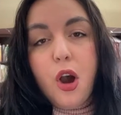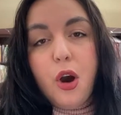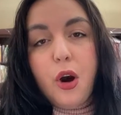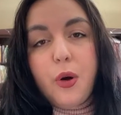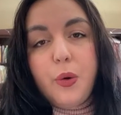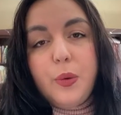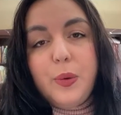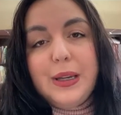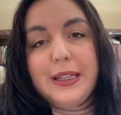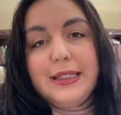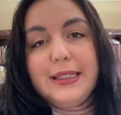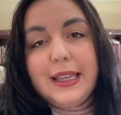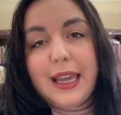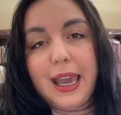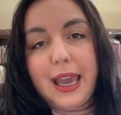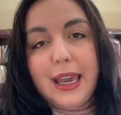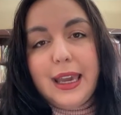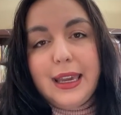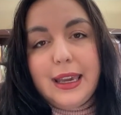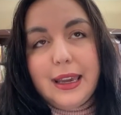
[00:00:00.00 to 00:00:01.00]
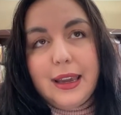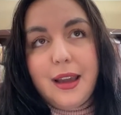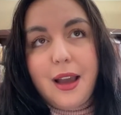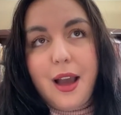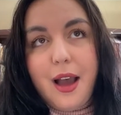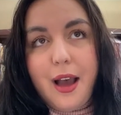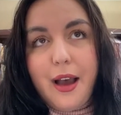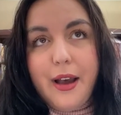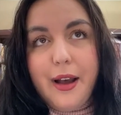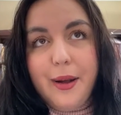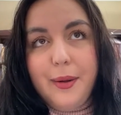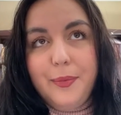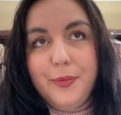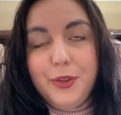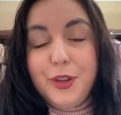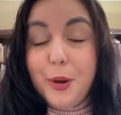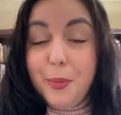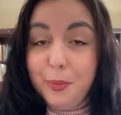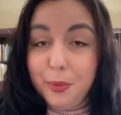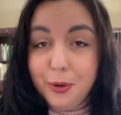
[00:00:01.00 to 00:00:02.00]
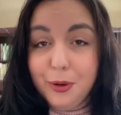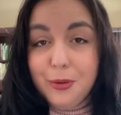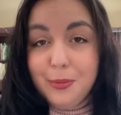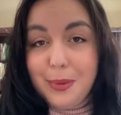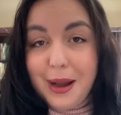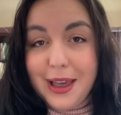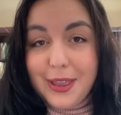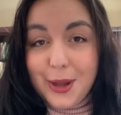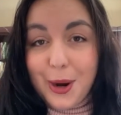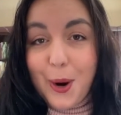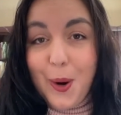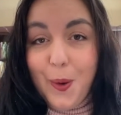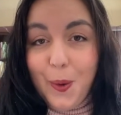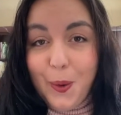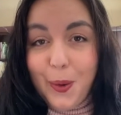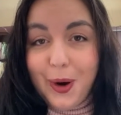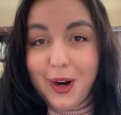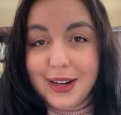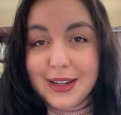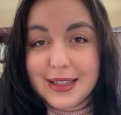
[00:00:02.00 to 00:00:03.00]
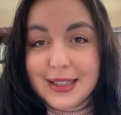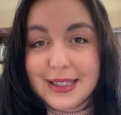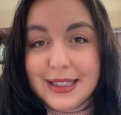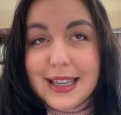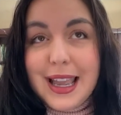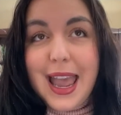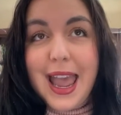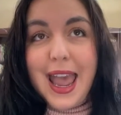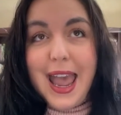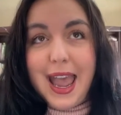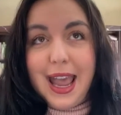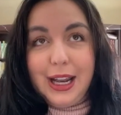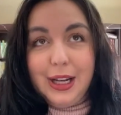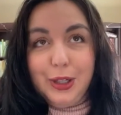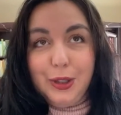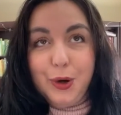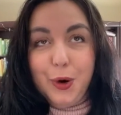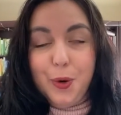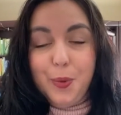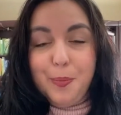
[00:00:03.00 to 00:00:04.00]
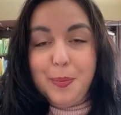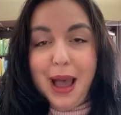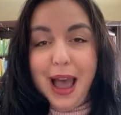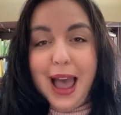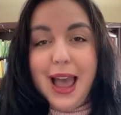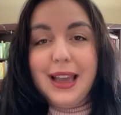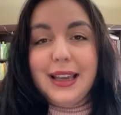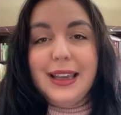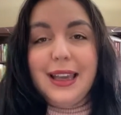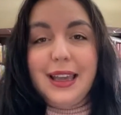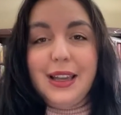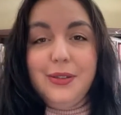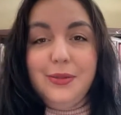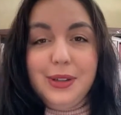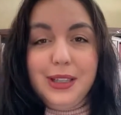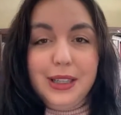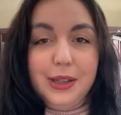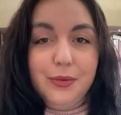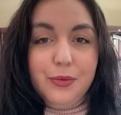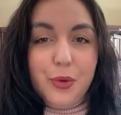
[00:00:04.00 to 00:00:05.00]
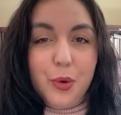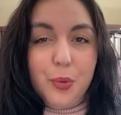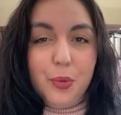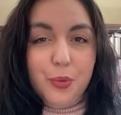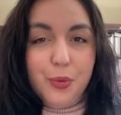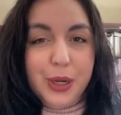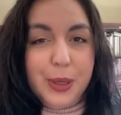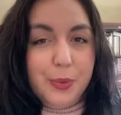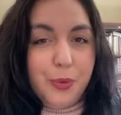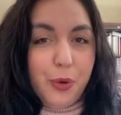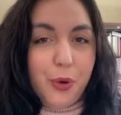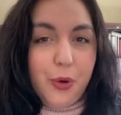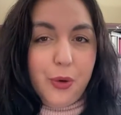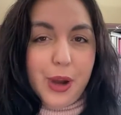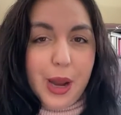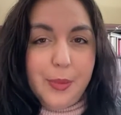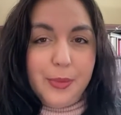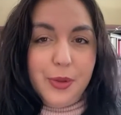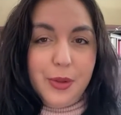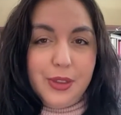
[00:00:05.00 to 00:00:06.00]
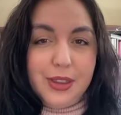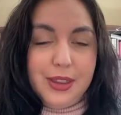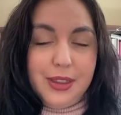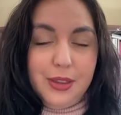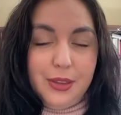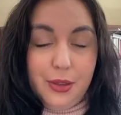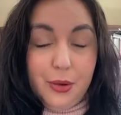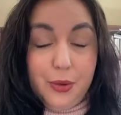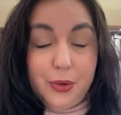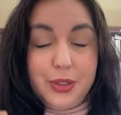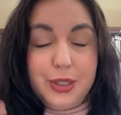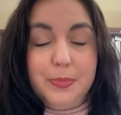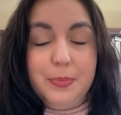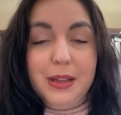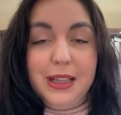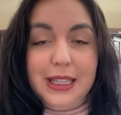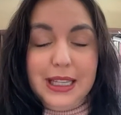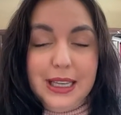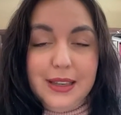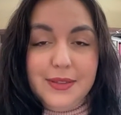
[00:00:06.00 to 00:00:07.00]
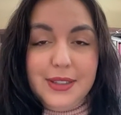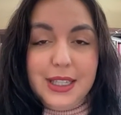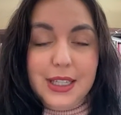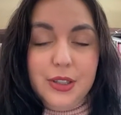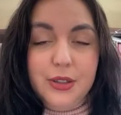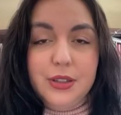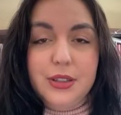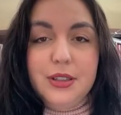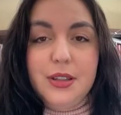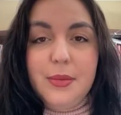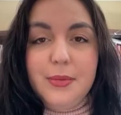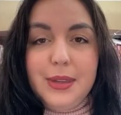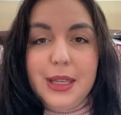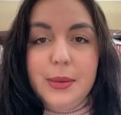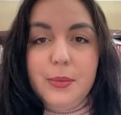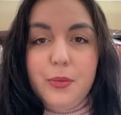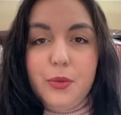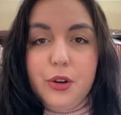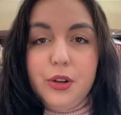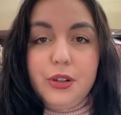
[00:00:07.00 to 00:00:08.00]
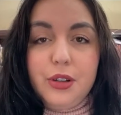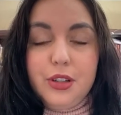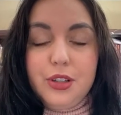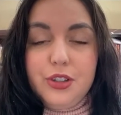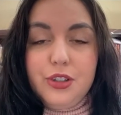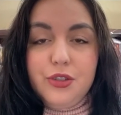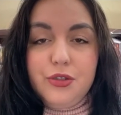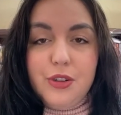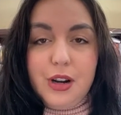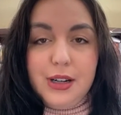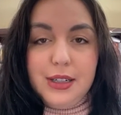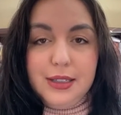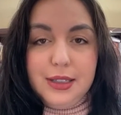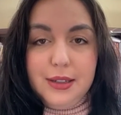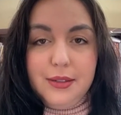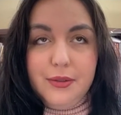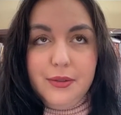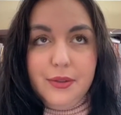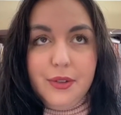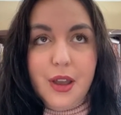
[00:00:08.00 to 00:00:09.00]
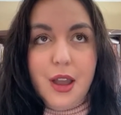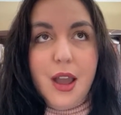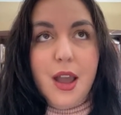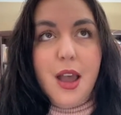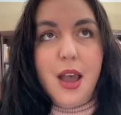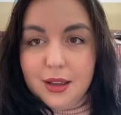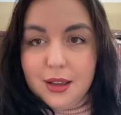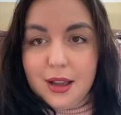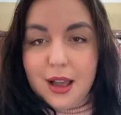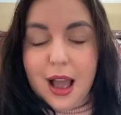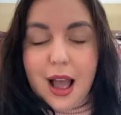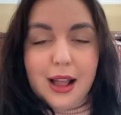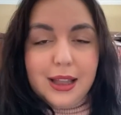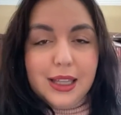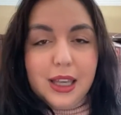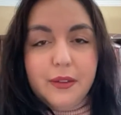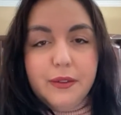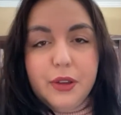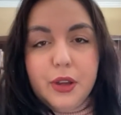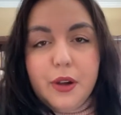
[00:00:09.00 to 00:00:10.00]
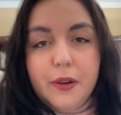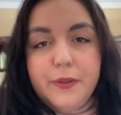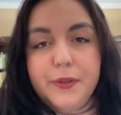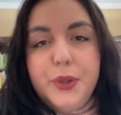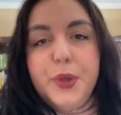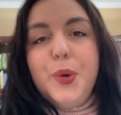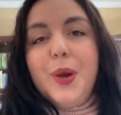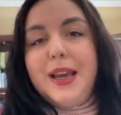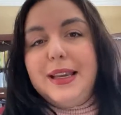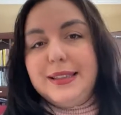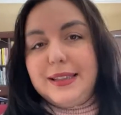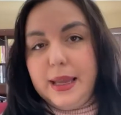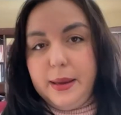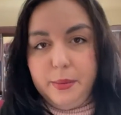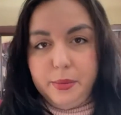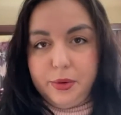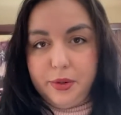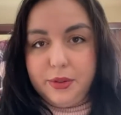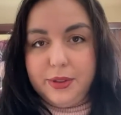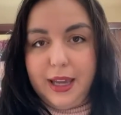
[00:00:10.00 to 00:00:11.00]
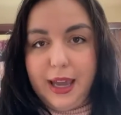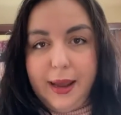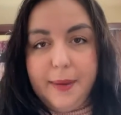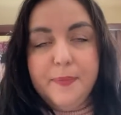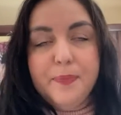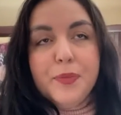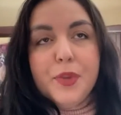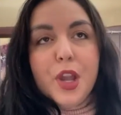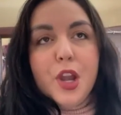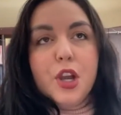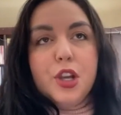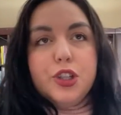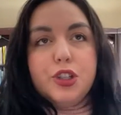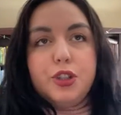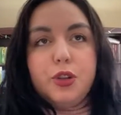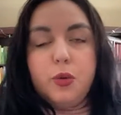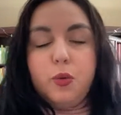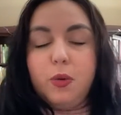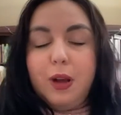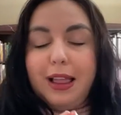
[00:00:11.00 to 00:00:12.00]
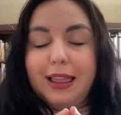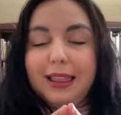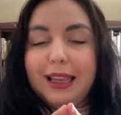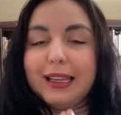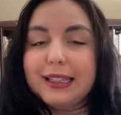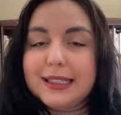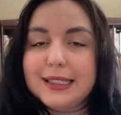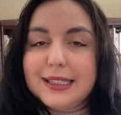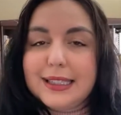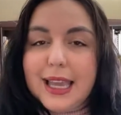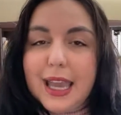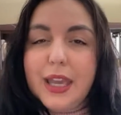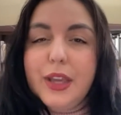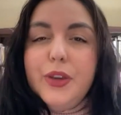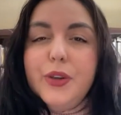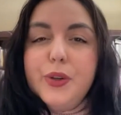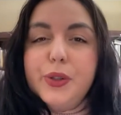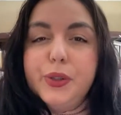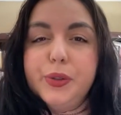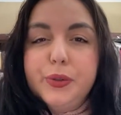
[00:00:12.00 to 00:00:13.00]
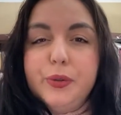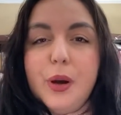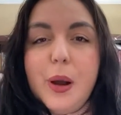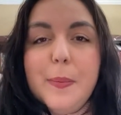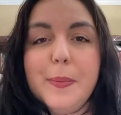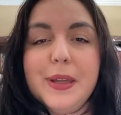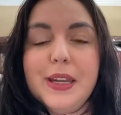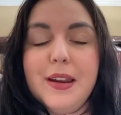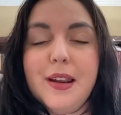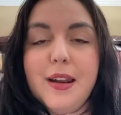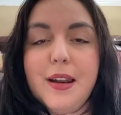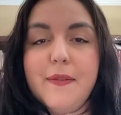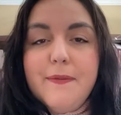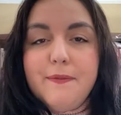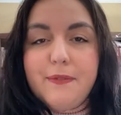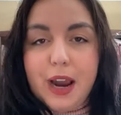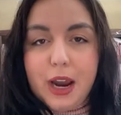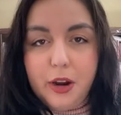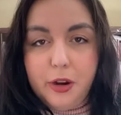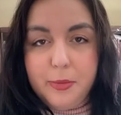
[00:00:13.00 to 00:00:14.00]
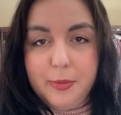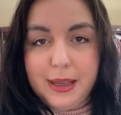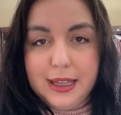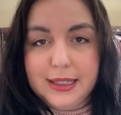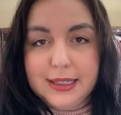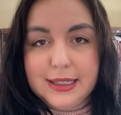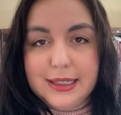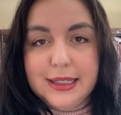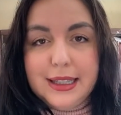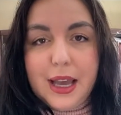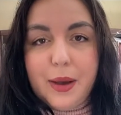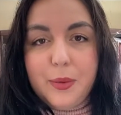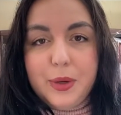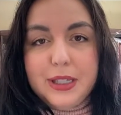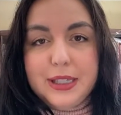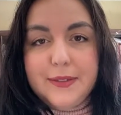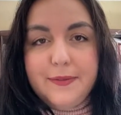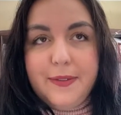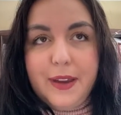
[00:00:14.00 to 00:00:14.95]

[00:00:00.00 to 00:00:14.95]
or we take the bull by the horns and go back and really reprogram those beliefs into something more constructive. I'll give you a few examples, okay? So let's say you grew up in an environment that was